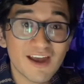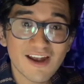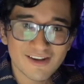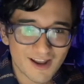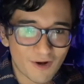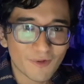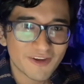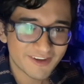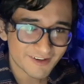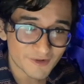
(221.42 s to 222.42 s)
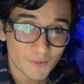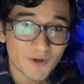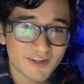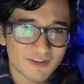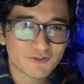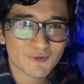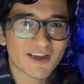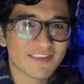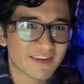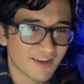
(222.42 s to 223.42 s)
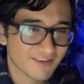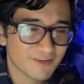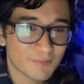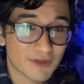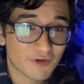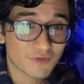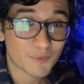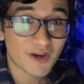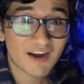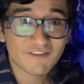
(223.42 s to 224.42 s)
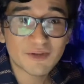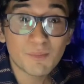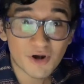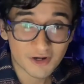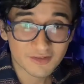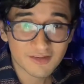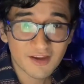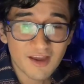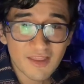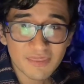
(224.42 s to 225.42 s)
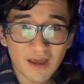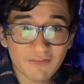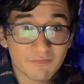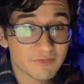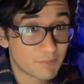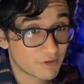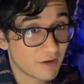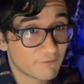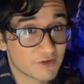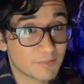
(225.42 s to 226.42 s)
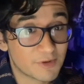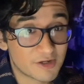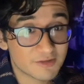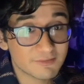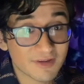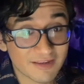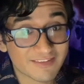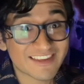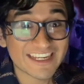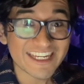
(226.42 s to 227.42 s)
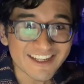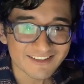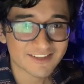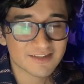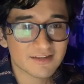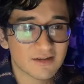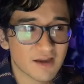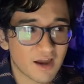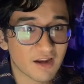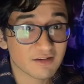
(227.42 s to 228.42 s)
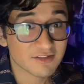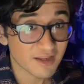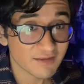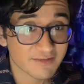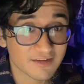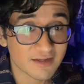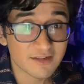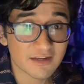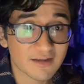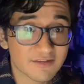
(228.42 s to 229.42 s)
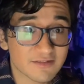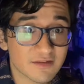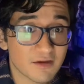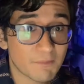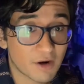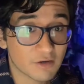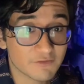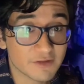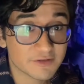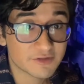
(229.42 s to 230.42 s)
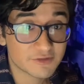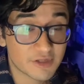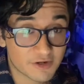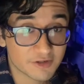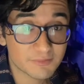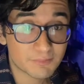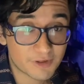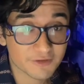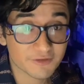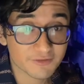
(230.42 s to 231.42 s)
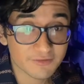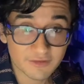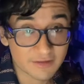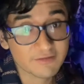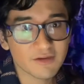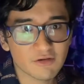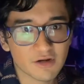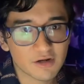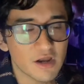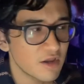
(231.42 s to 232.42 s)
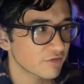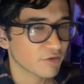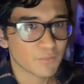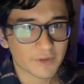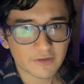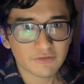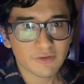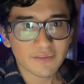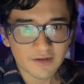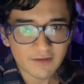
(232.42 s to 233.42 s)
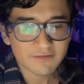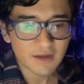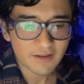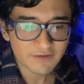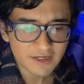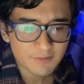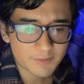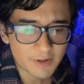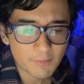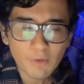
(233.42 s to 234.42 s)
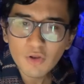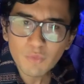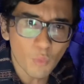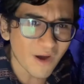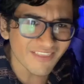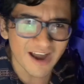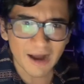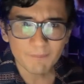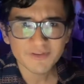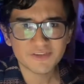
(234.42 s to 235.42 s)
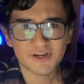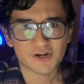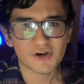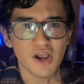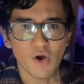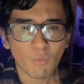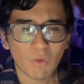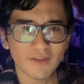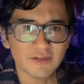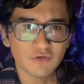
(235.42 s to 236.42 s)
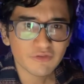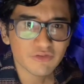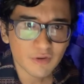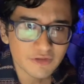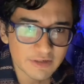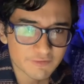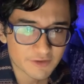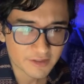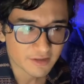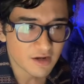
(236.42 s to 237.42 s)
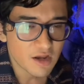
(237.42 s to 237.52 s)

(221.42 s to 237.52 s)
Now here we need to add the S because we have the bird. That the pronoun for the bird is it. And yes, it is part of the third person in singular. So we need to add an S at the end of the verb. But what happened there? Why it looks so different?